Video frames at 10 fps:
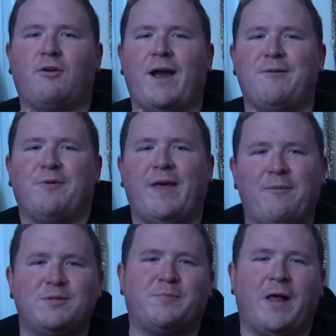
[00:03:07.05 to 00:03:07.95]
All right, well that
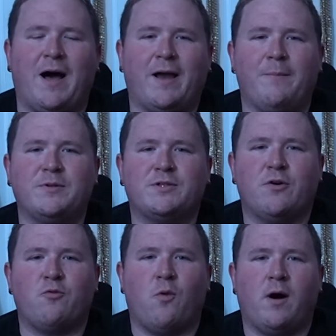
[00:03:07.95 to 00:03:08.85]
was blog
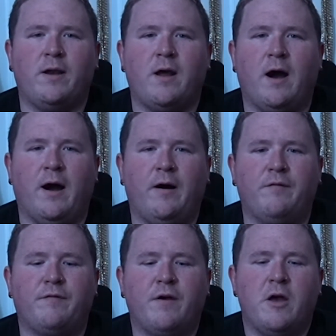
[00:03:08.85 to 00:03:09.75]
episode 1
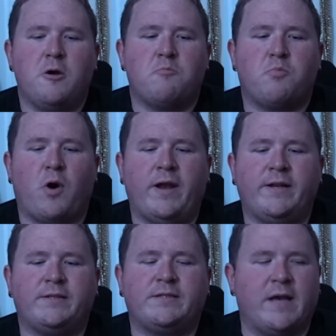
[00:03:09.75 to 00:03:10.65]
of
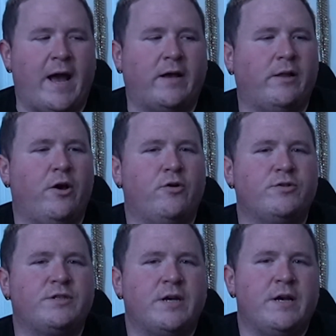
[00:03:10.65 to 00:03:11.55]
Brendan
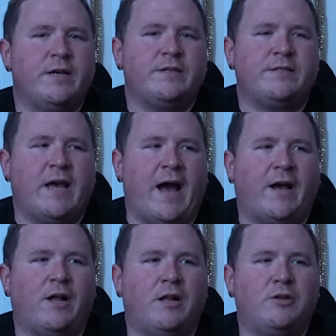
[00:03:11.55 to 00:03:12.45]
Sagalow's
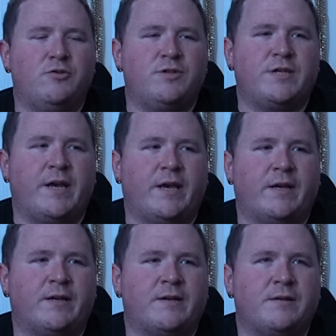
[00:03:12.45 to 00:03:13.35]

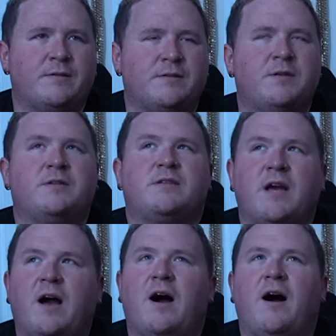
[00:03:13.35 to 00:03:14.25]
Saga-losing,
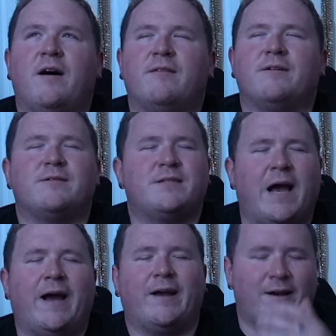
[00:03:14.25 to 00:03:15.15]
the
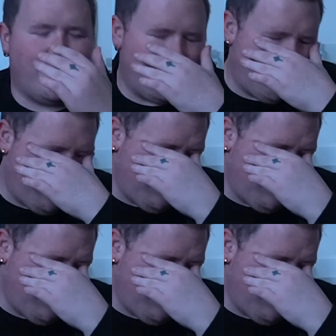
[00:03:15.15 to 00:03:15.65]
Saga,